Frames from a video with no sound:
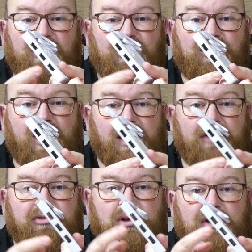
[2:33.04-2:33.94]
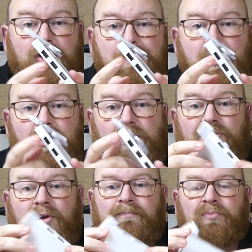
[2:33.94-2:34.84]
side through these
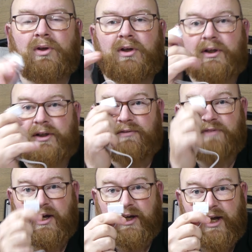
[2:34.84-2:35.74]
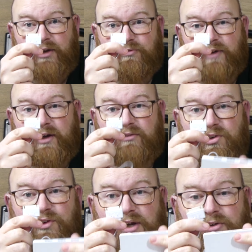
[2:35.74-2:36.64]
ports. It then connects via the
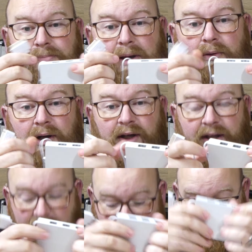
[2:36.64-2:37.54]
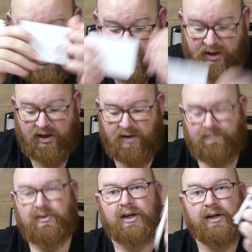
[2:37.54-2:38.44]
SATA power connector
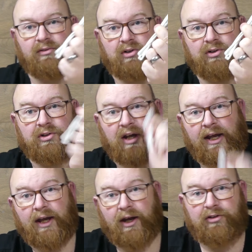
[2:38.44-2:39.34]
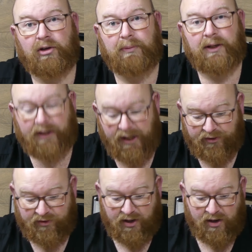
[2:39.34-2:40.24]
and of course your ARGB
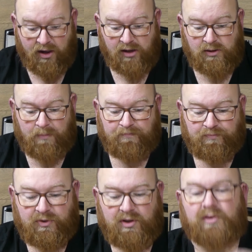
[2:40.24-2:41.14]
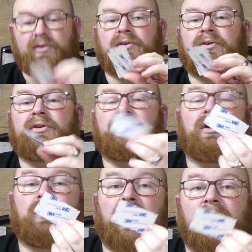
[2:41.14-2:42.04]
connector. You
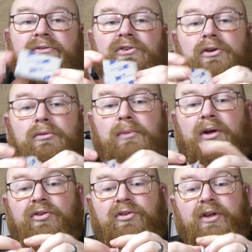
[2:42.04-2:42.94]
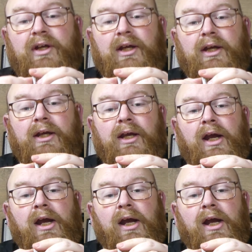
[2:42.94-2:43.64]
do have some sticky